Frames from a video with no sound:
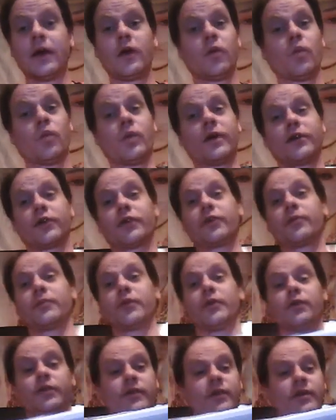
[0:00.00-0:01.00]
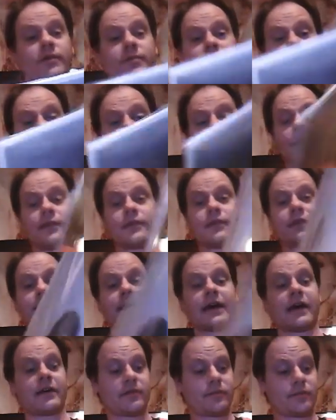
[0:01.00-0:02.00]
want her music because it's
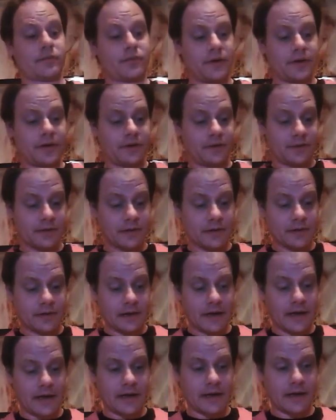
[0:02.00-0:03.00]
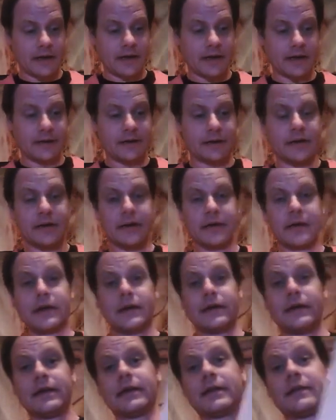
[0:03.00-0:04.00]
out of print, and
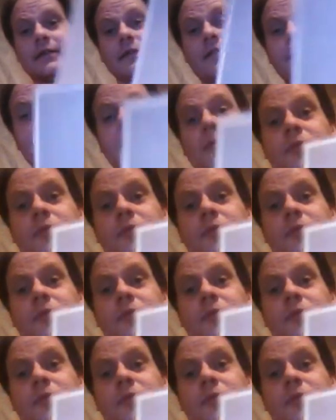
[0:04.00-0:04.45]
this album